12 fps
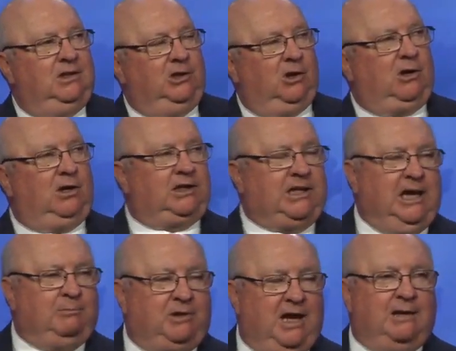You're going to
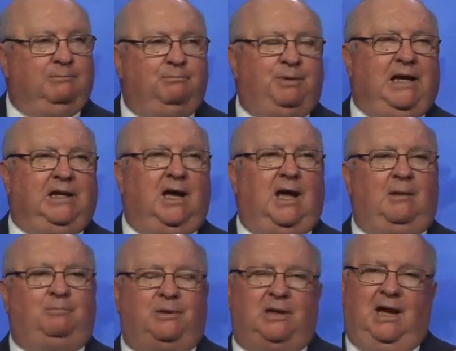keep getting beat
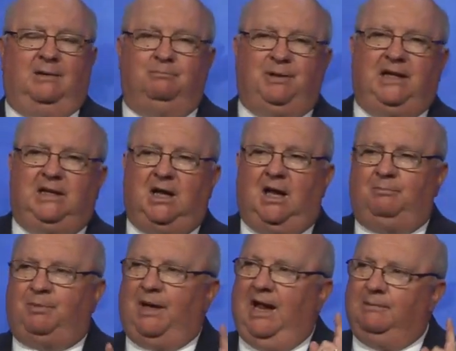up and beat
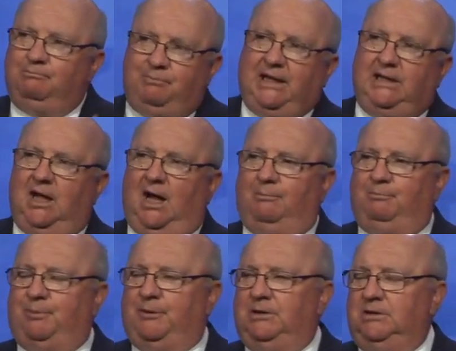up and beat
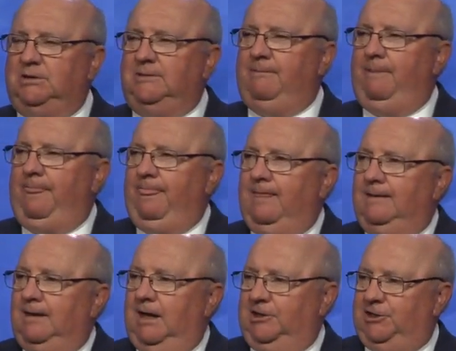up
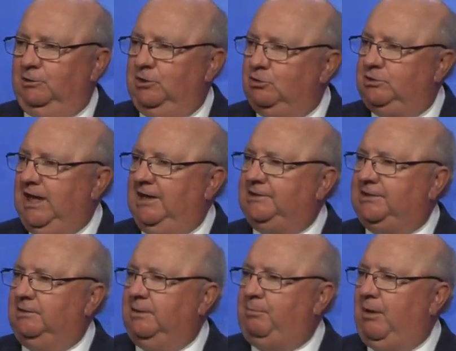until you get
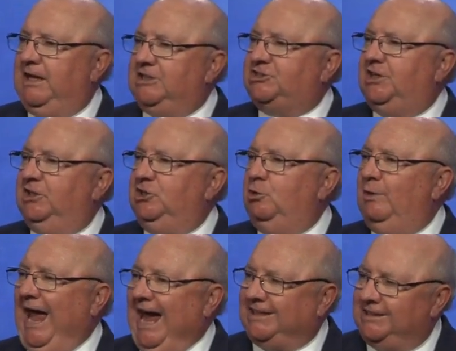to the place that you
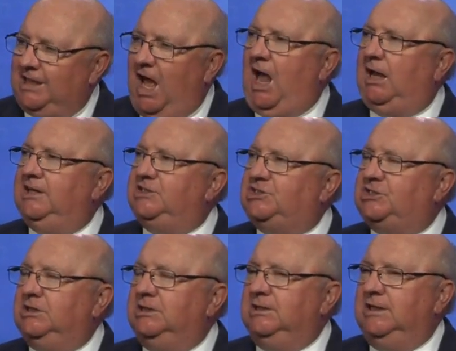
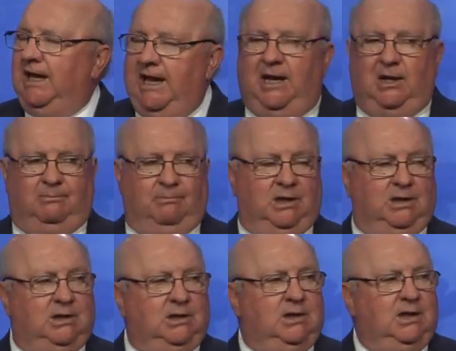acknowledge Him
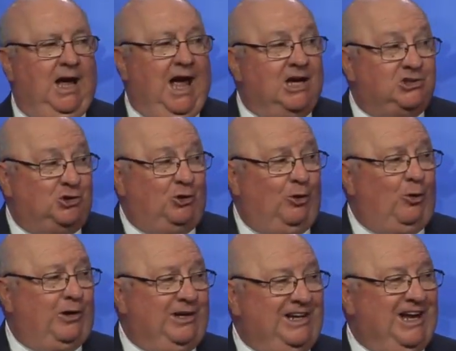as your
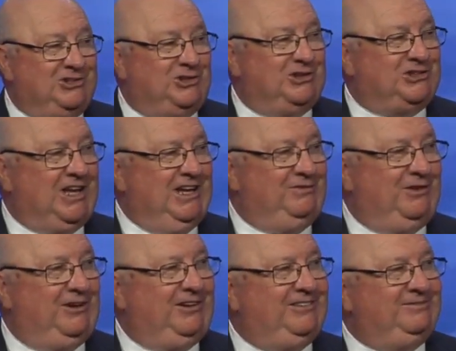Lord and as your Savior.